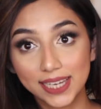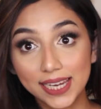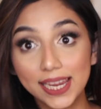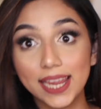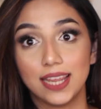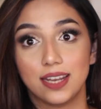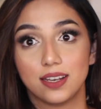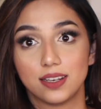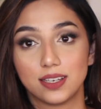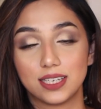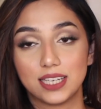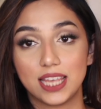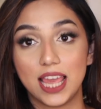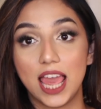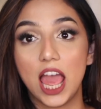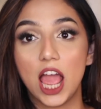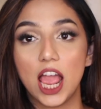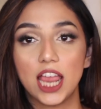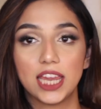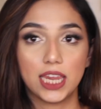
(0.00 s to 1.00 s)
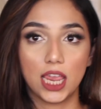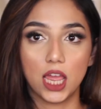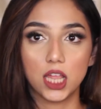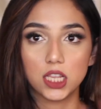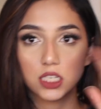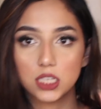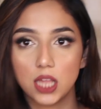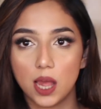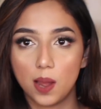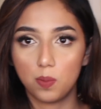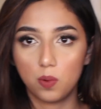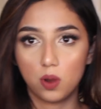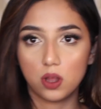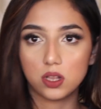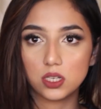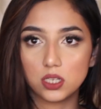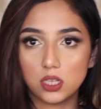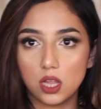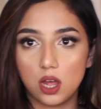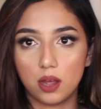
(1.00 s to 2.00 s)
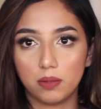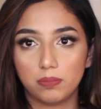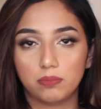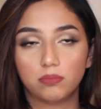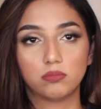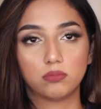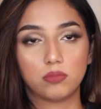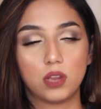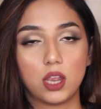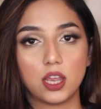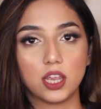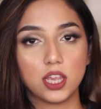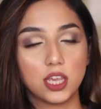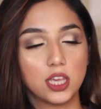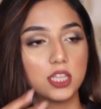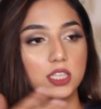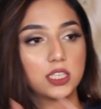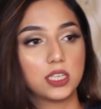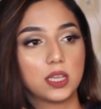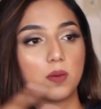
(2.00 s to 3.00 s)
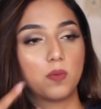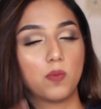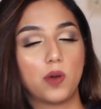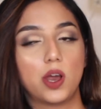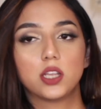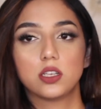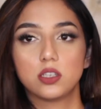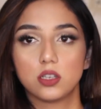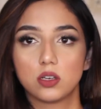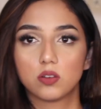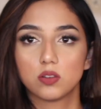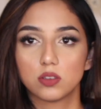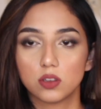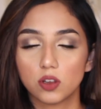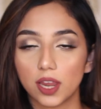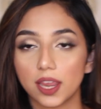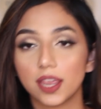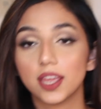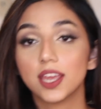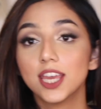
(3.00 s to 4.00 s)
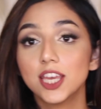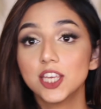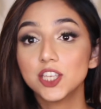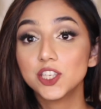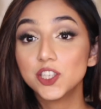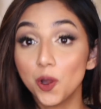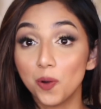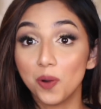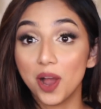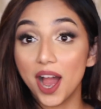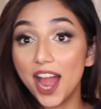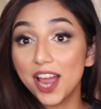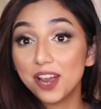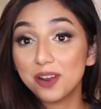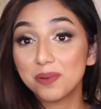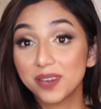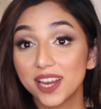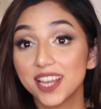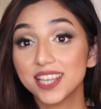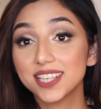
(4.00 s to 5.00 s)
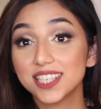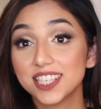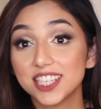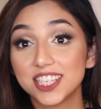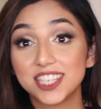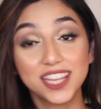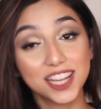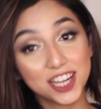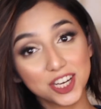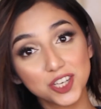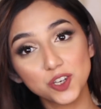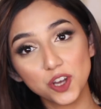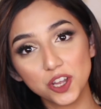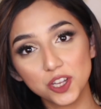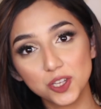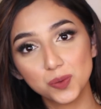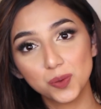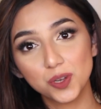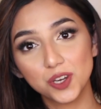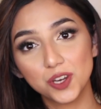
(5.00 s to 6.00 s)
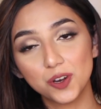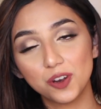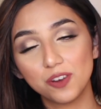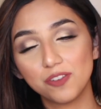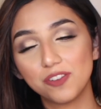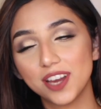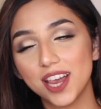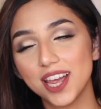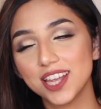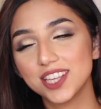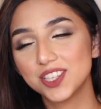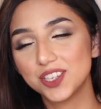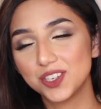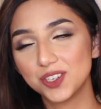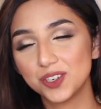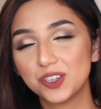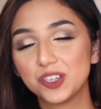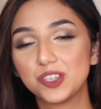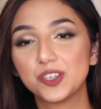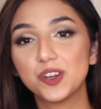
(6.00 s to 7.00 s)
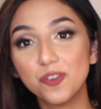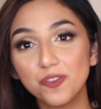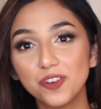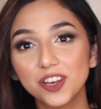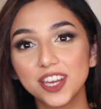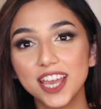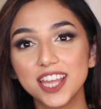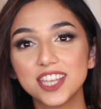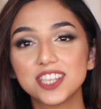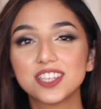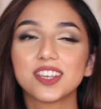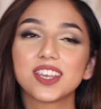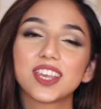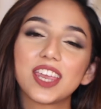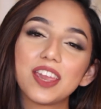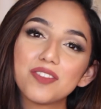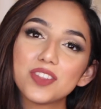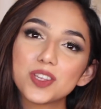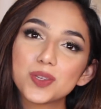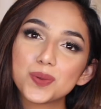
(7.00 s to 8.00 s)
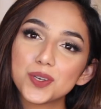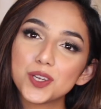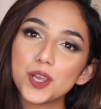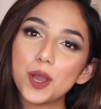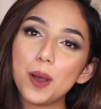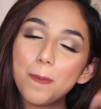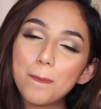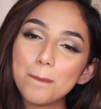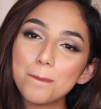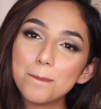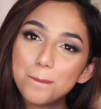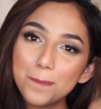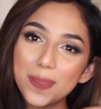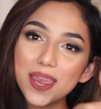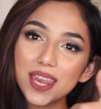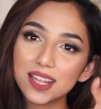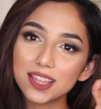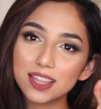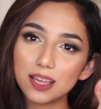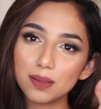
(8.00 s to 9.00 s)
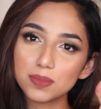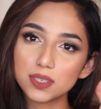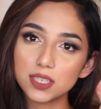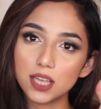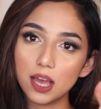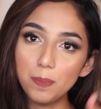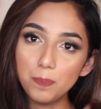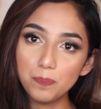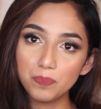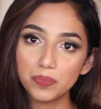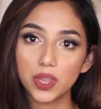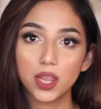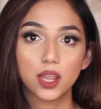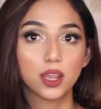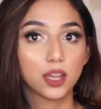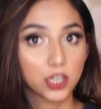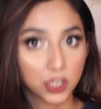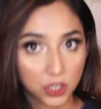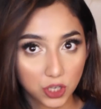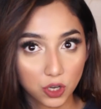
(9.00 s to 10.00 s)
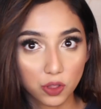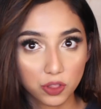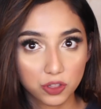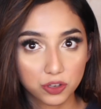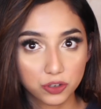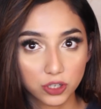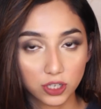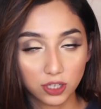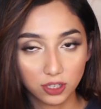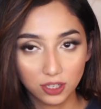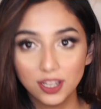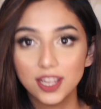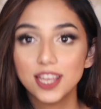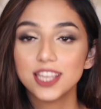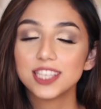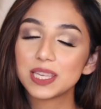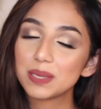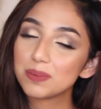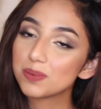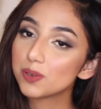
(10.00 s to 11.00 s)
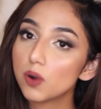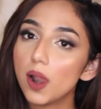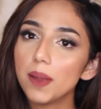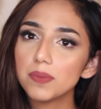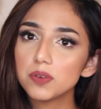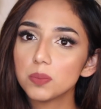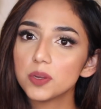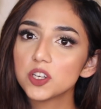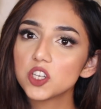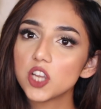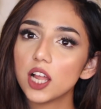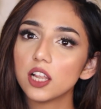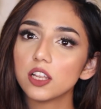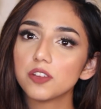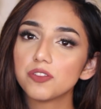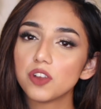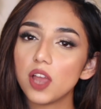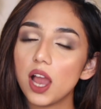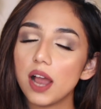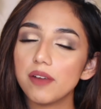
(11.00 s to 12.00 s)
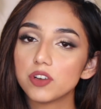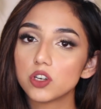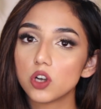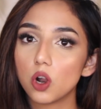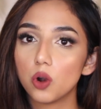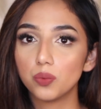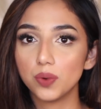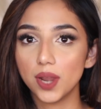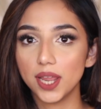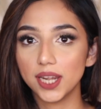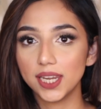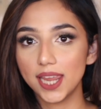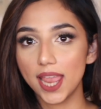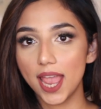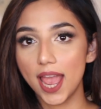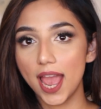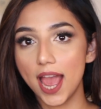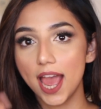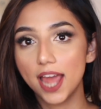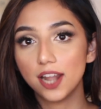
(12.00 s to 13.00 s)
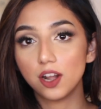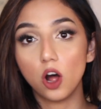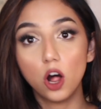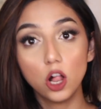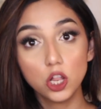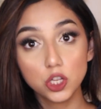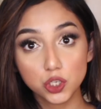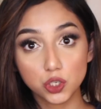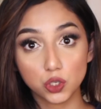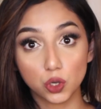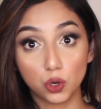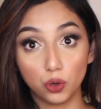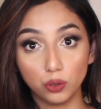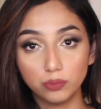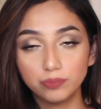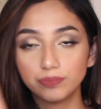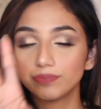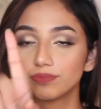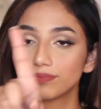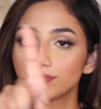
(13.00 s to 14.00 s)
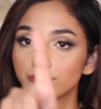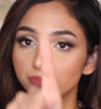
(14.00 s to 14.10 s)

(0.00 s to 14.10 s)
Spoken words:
can't stop, won't stop. Tim White toes. Okay, so I hope you guys did enjoy this video. If you guys do, don't forget to give this video a big thumbs up. You know the drill. Subscribe to my channel if you haven't already, and also